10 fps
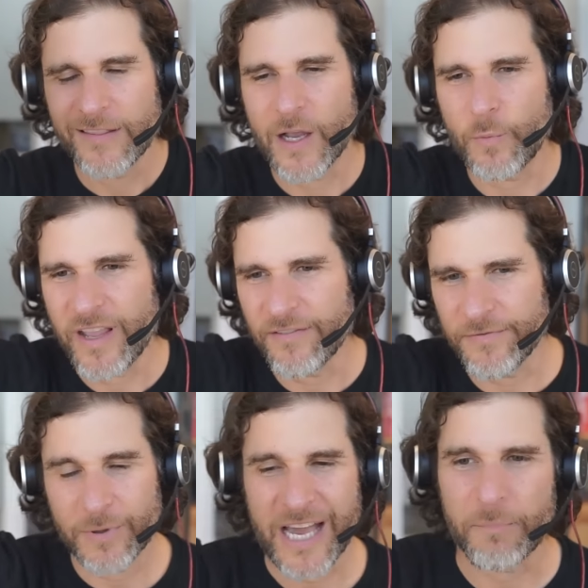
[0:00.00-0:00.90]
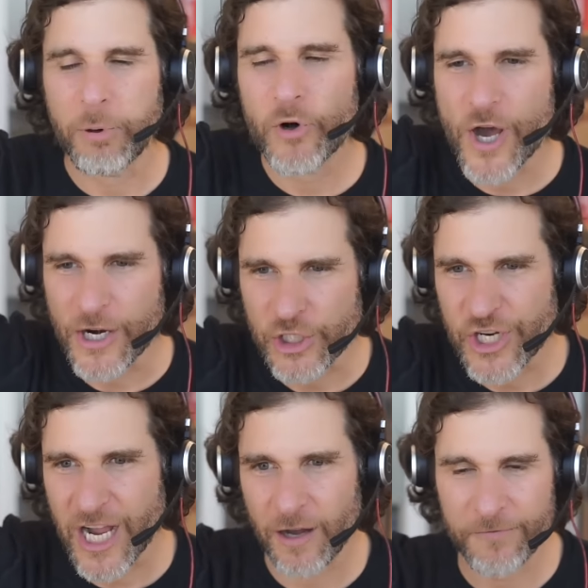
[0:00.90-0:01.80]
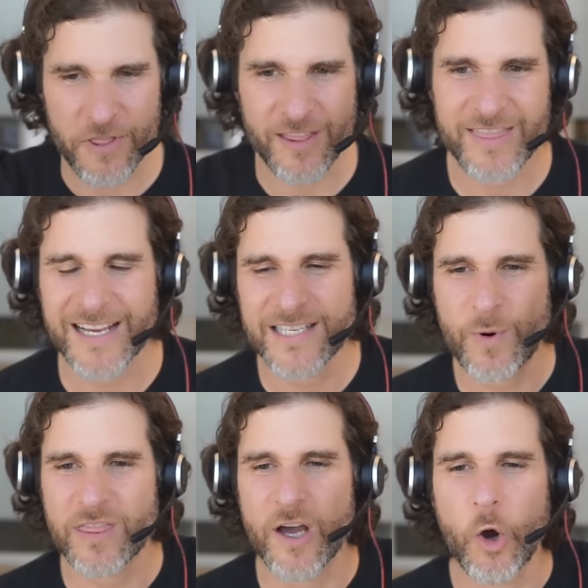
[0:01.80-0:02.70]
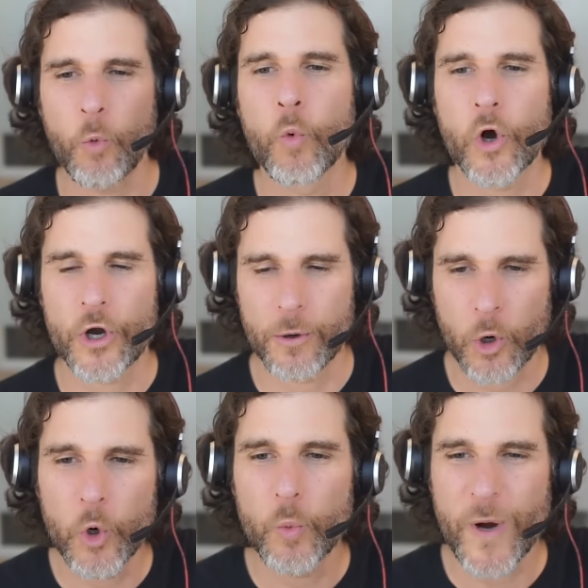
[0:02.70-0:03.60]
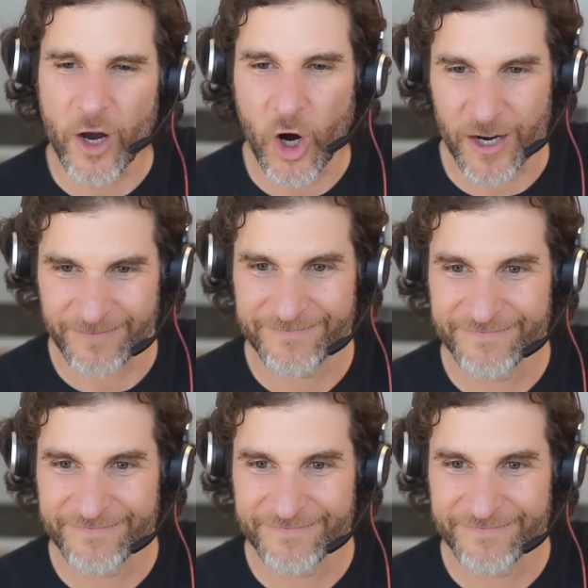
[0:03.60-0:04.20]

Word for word: that we've kind of put on a shelf or the things that we thought weren't who we are